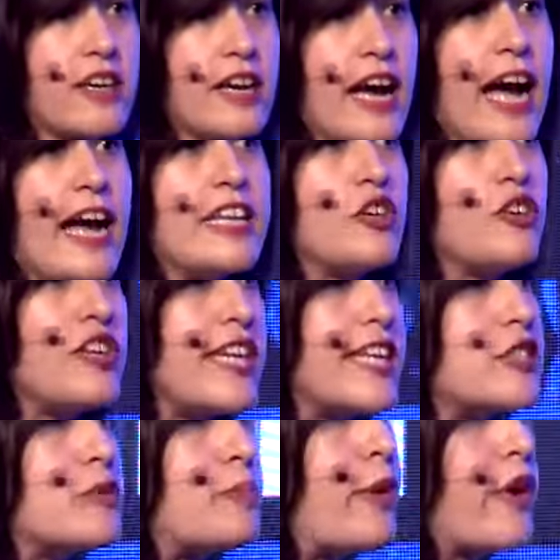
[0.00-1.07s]
and you need
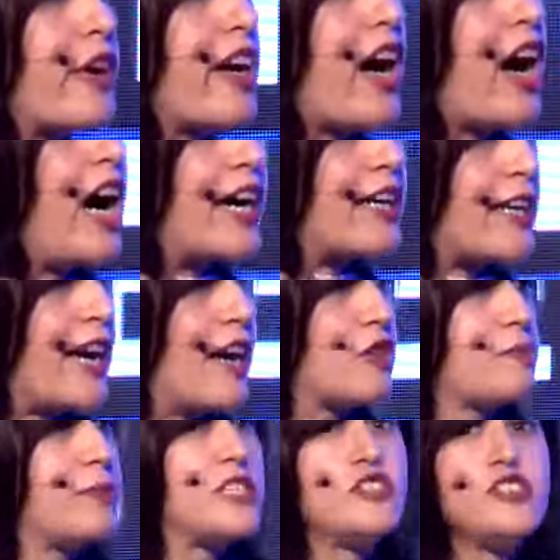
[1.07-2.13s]
to pour your heart out,
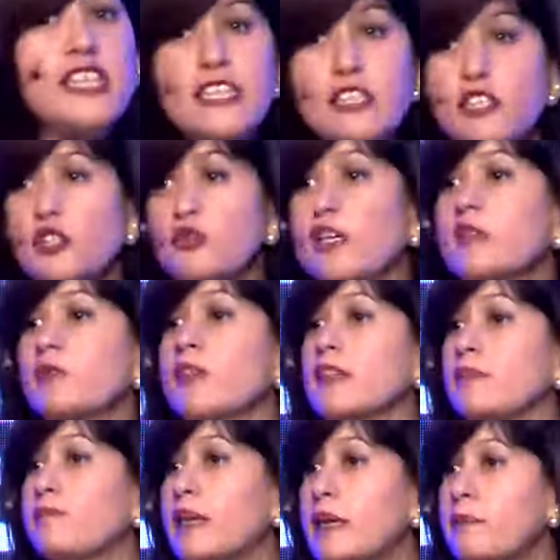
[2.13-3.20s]
but you need to do it with the
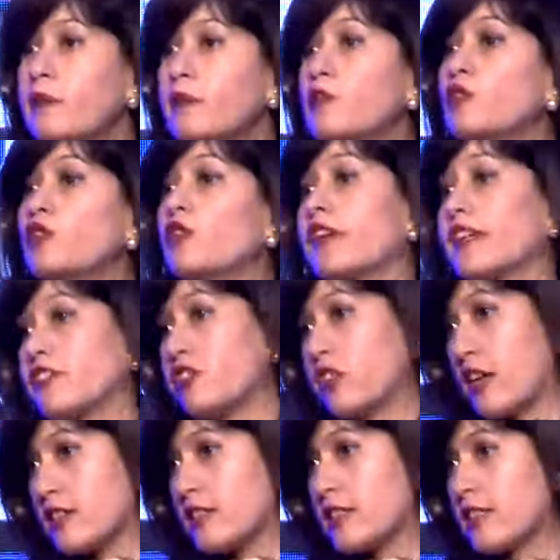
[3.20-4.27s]
people who you can
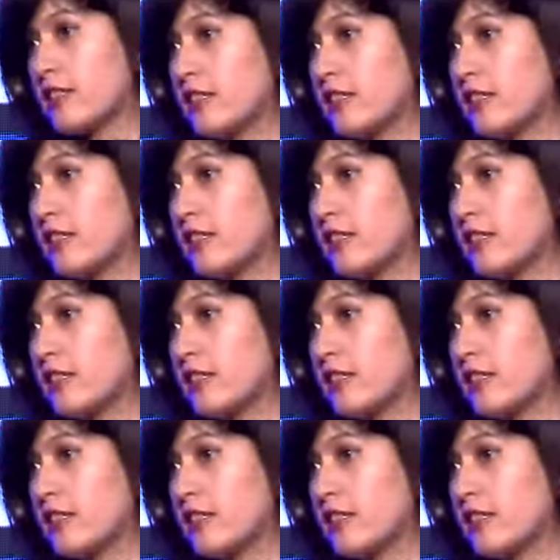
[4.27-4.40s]
trust,